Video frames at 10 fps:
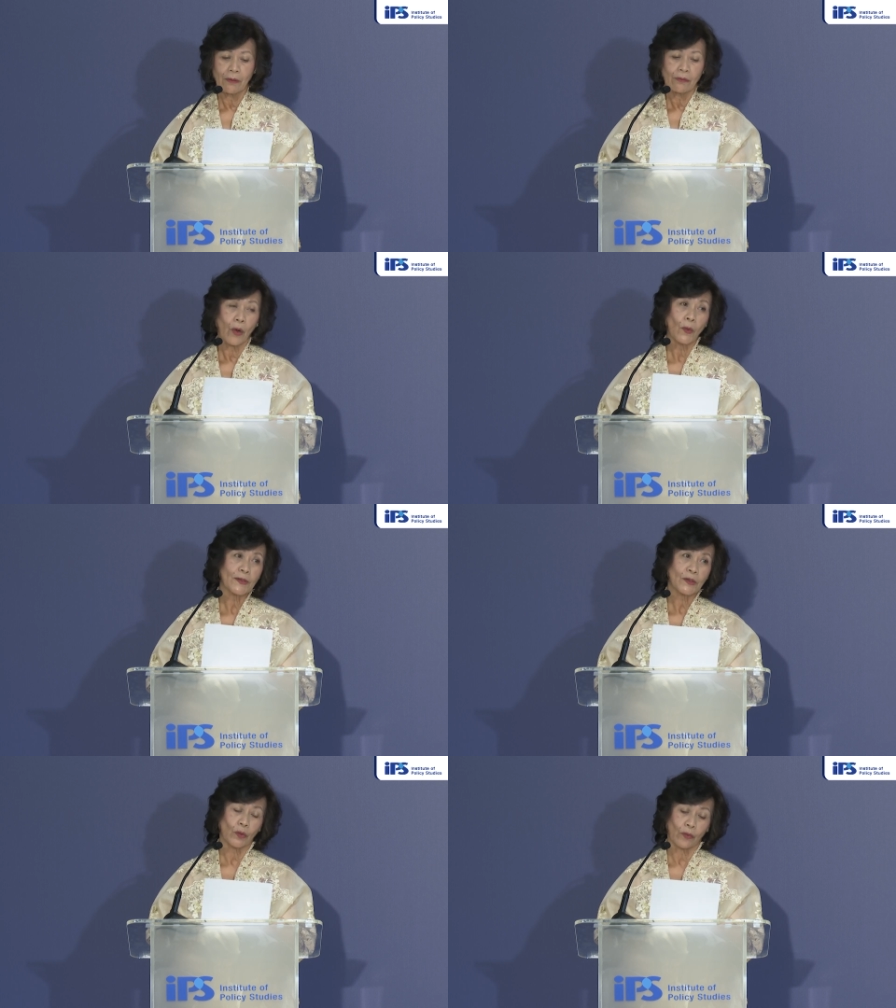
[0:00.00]

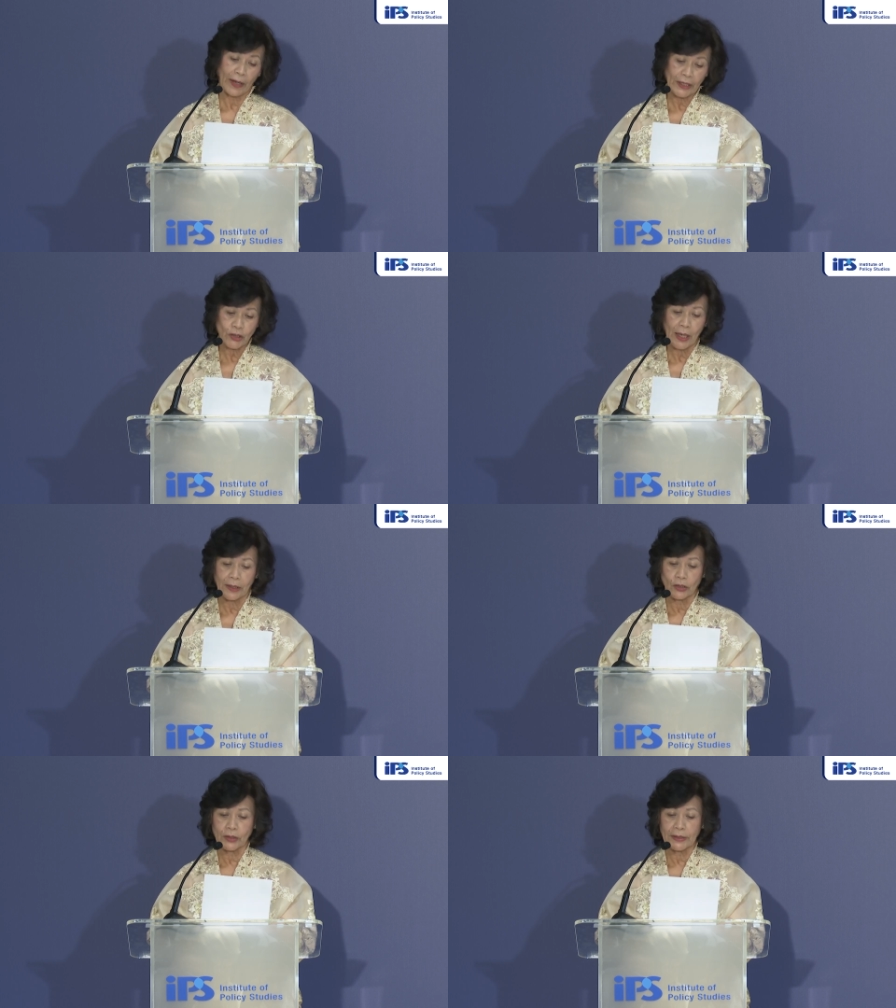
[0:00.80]
rose to great
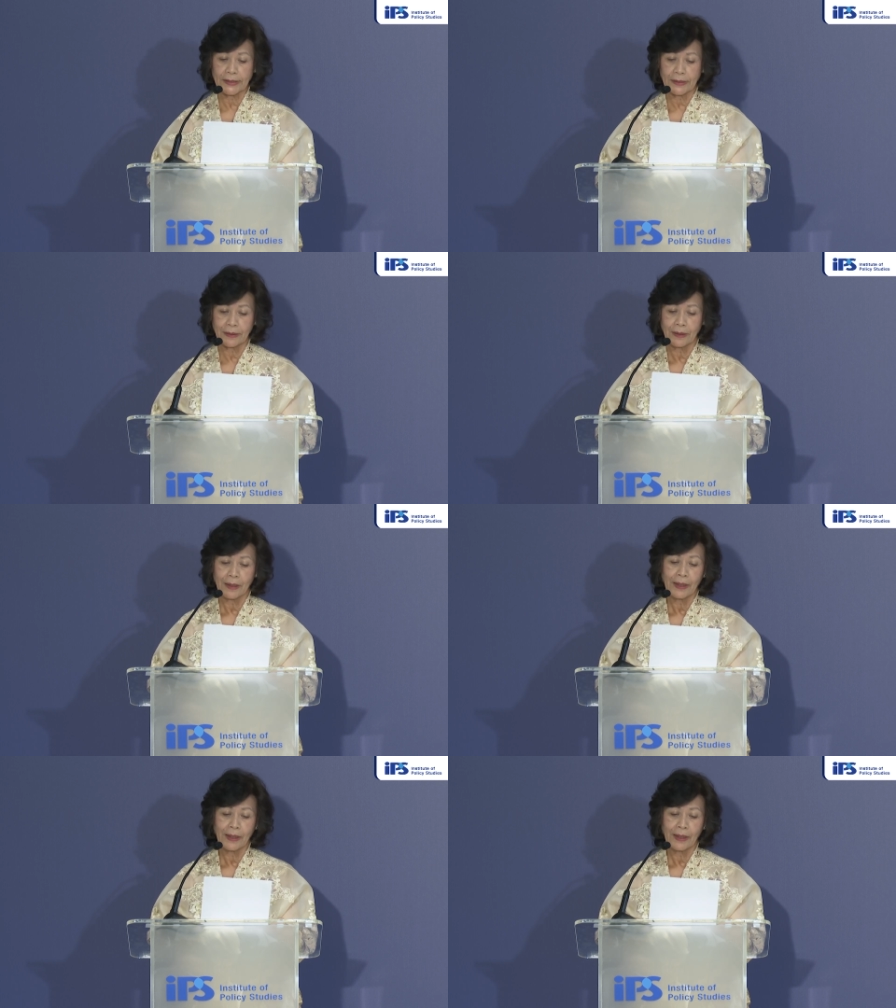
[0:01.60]
challenges,